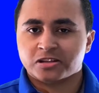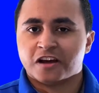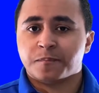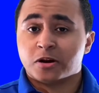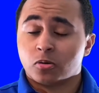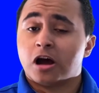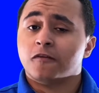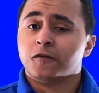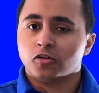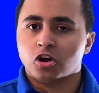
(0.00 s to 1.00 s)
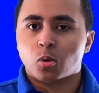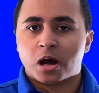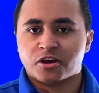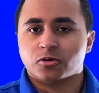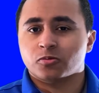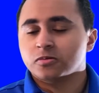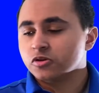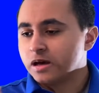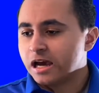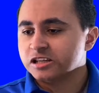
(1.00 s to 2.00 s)
that have been around for a little while, you
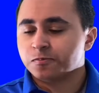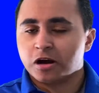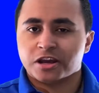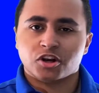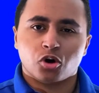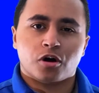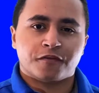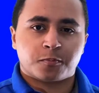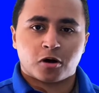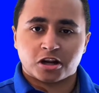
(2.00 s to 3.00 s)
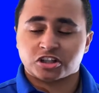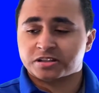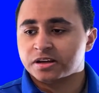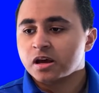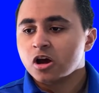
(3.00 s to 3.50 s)
guys probably know of the project,